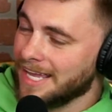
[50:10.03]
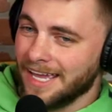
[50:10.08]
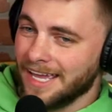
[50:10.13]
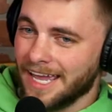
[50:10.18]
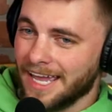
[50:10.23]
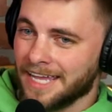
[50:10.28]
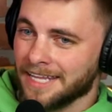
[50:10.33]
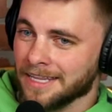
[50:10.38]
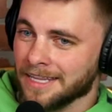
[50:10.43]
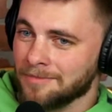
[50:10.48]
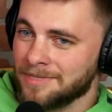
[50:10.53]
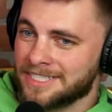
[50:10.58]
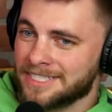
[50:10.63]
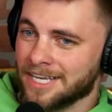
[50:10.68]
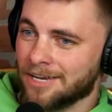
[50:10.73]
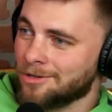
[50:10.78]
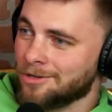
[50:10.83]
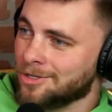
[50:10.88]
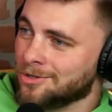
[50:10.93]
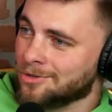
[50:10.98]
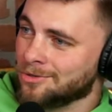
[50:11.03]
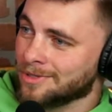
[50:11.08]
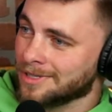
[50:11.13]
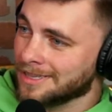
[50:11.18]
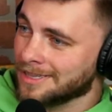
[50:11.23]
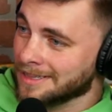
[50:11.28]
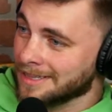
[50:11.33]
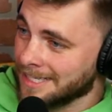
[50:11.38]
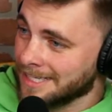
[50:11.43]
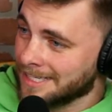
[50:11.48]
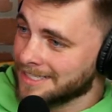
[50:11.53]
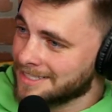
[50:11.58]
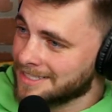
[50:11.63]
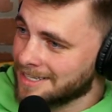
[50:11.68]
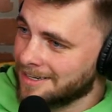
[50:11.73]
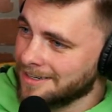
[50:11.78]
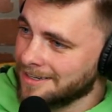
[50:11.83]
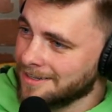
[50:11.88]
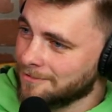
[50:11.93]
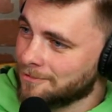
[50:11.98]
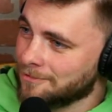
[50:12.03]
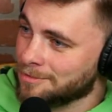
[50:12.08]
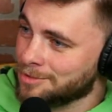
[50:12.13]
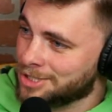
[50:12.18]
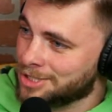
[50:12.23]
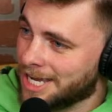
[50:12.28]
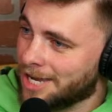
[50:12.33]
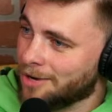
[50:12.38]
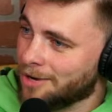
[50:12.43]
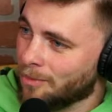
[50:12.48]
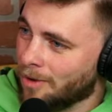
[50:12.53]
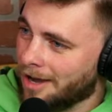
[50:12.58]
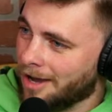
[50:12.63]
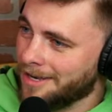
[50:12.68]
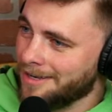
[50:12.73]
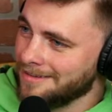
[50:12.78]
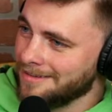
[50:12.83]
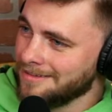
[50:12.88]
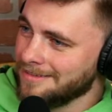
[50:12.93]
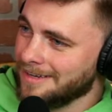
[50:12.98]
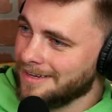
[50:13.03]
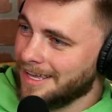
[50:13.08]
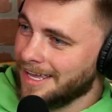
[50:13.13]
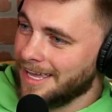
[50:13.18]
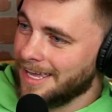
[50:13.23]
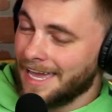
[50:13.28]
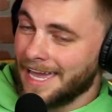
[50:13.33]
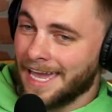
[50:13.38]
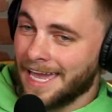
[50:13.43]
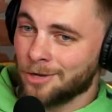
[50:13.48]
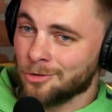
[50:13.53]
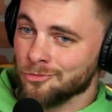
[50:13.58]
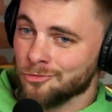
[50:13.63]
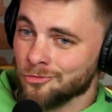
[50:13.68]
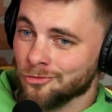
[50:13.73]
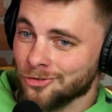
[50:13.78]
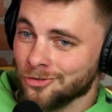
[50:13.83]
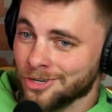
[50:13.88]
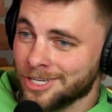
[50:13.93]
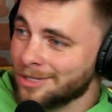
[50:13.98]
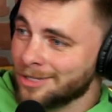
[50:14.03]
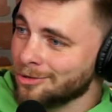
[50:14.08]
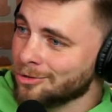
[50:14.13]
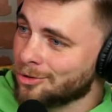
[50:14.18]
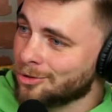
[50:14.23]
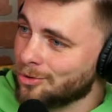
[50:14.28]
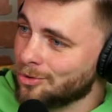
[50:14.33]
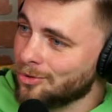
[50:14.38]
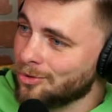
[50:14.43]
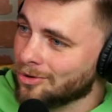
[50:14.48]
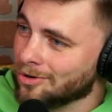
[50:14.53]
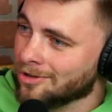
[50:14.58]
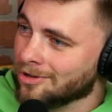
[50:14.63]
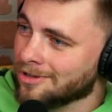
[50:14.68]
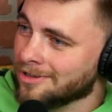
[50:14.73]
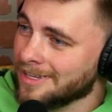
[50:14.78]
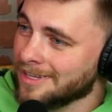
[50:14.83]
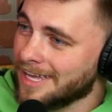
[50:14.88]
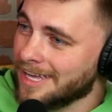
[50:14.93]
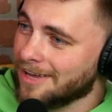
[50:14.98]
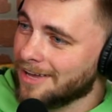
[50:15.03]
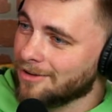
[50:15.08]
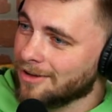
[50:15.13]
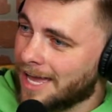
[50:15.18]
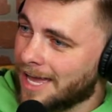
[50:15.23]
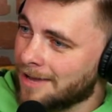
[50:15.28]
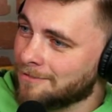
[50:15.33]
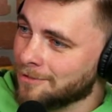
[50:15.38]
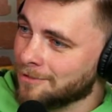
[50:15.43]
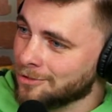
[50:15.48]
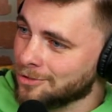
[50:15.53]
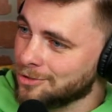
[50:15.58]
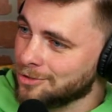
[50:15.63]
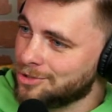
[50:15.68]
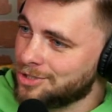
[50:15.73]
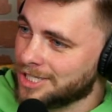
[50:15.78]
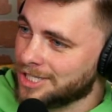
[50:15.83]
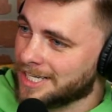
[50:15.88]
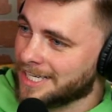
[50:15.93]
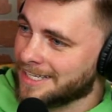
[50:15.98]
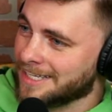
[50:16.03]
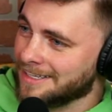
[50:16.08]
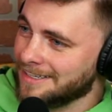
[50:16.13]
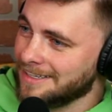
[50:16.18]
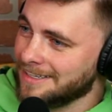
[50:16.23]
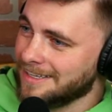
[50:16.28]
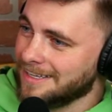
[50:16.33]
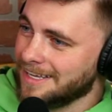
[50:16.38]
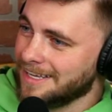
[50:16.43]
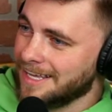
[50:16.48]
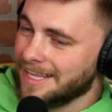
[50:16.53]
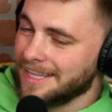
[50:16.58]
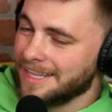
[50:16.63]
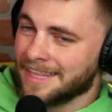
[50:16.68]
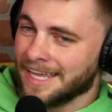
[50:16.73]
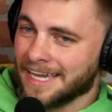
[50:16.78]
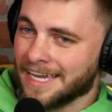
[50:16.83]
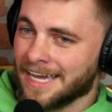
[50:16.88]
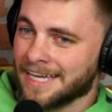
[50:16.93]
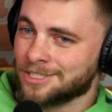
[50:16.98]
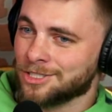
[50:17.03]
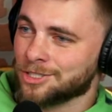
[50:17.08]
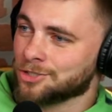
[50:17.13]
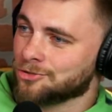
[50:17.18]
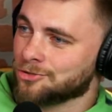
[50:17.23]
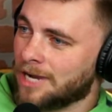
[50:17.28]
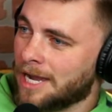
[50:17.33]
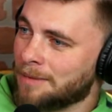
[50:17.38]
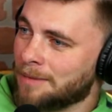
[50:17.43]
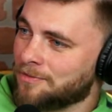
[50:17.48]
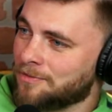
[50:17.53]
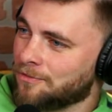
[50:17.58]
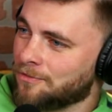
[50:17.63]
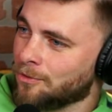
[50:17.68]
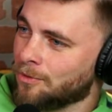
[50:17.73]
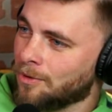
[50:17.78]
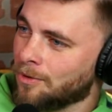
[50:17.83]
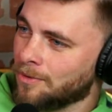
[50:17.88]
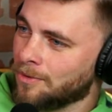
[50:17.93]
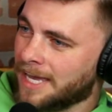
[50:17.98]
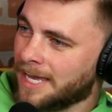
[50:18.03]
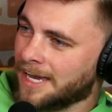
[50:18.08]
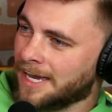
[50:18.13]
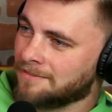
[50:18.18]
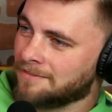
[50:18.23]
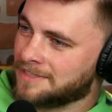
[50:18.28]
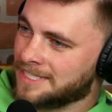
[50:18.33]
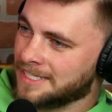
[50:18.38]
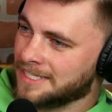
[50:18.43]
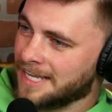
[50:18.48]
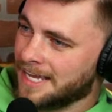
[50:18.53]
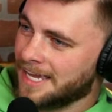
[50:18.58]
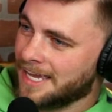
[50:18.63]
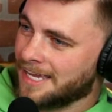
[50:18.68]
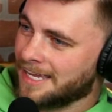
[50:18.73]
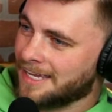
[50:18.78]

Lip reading: And let me tell you, Lickitung from Gen 1 had a real cool evolution that got scrapped for what we have today.